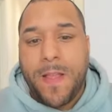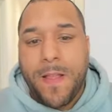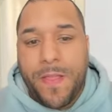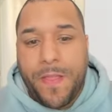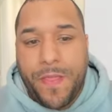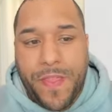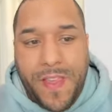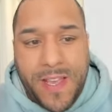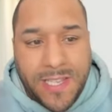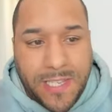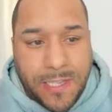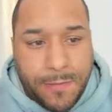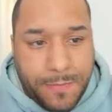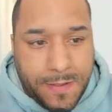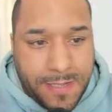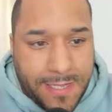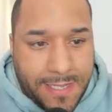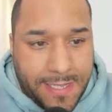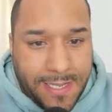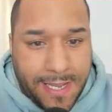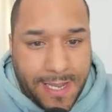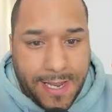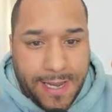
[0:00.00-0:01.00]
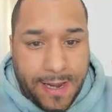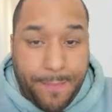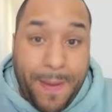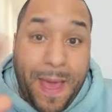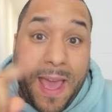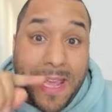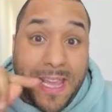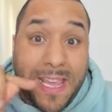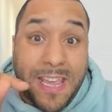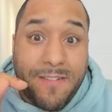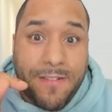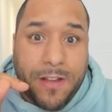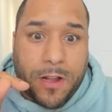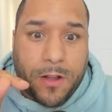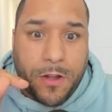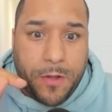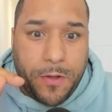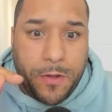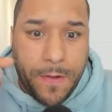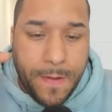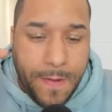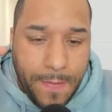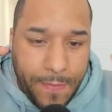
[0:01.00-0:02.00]
This was sitting about a year
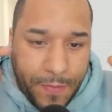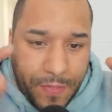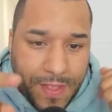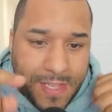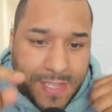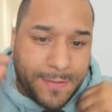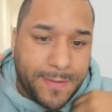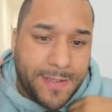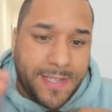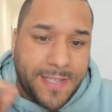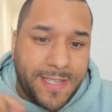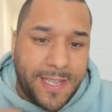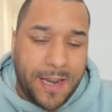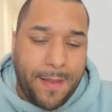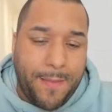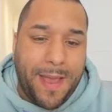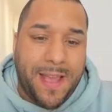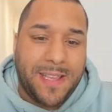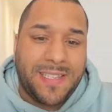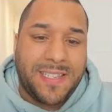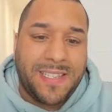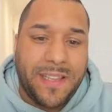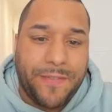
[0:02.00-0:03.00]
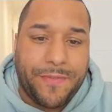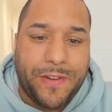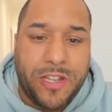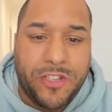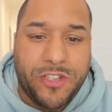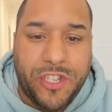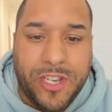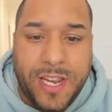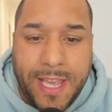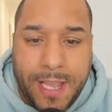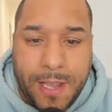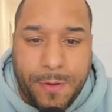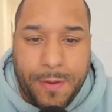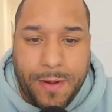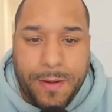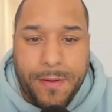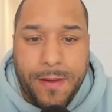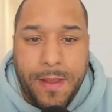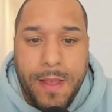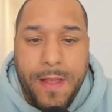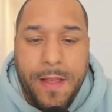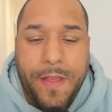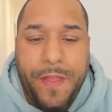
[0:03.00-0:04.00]
ago, this was sitting about
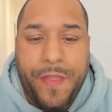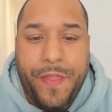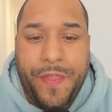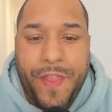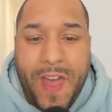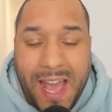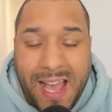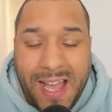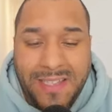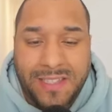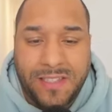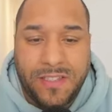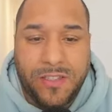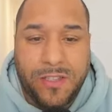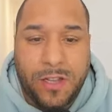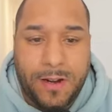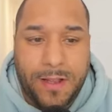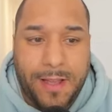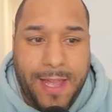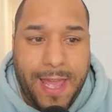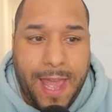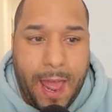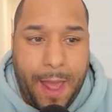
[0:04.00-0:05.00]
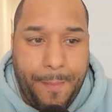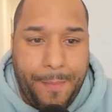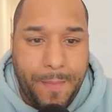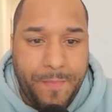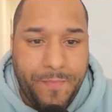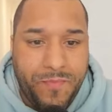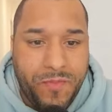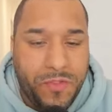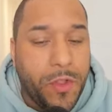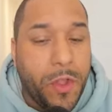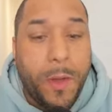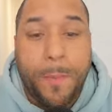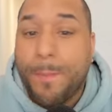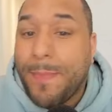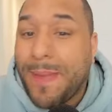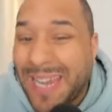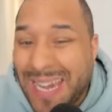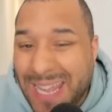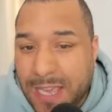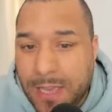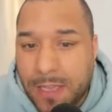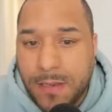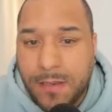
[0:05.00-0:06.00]
$781,000 cap. Not
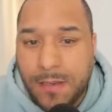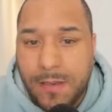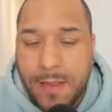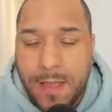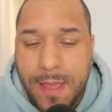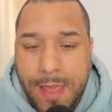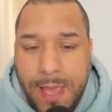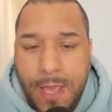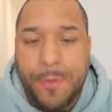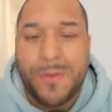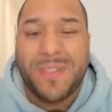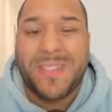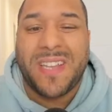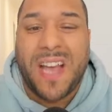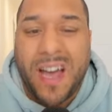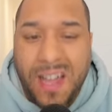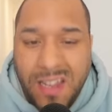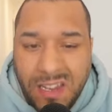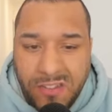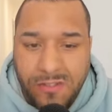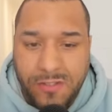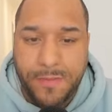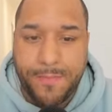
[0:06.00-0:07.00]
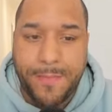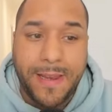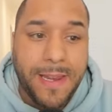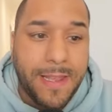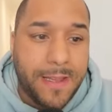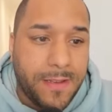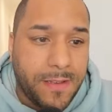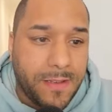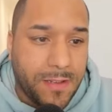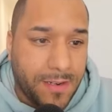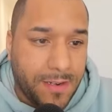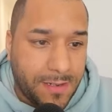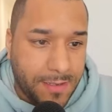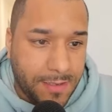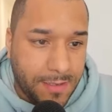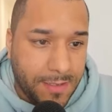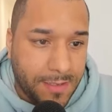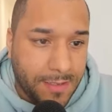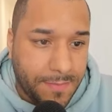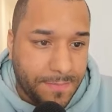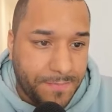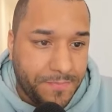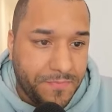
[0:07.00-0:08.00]
million, it was under a million
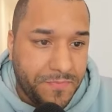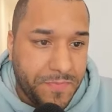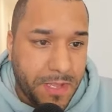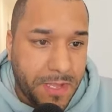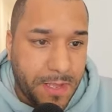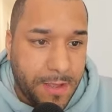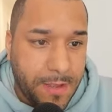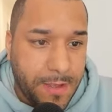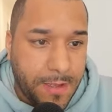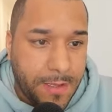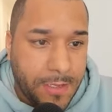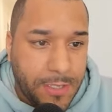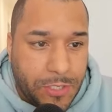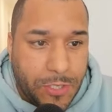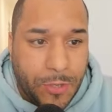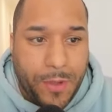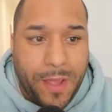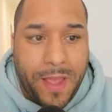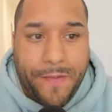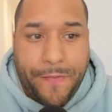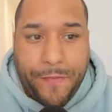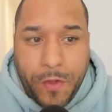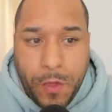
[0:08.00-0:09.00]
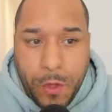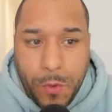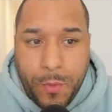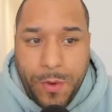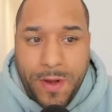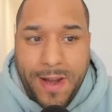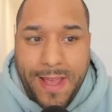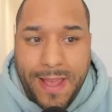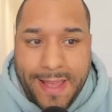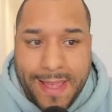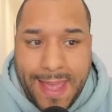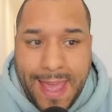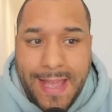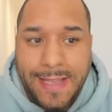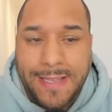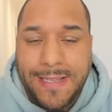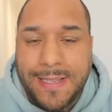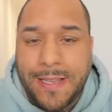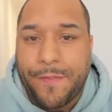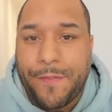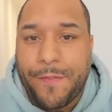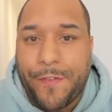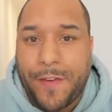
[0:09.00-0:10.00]
dollars. So if you want to get
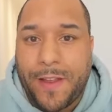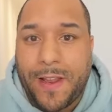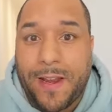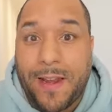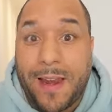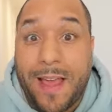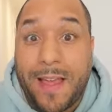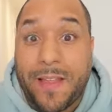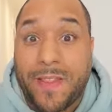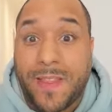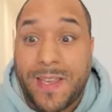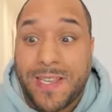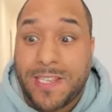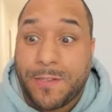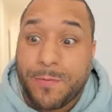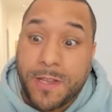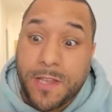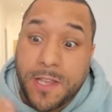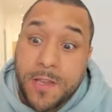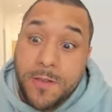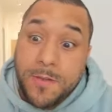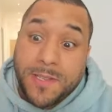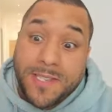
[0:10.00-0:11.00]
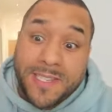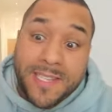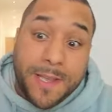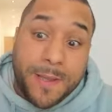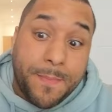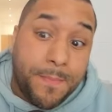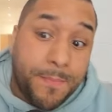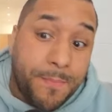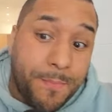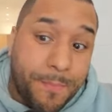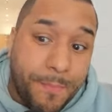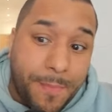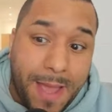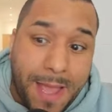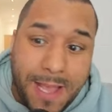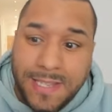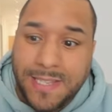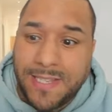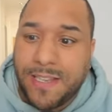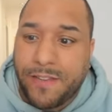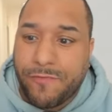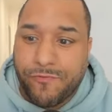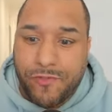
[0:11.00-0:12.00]
something like this where you see
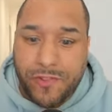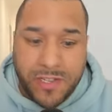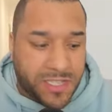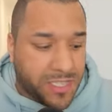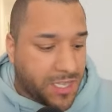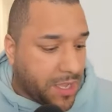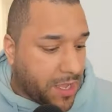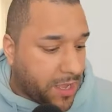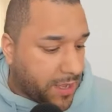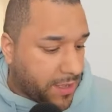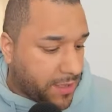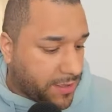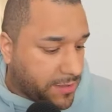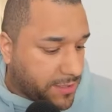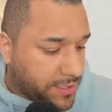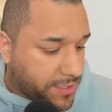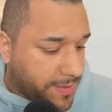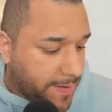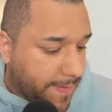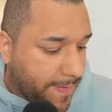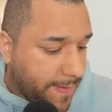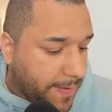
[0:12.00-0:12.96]
massive returns,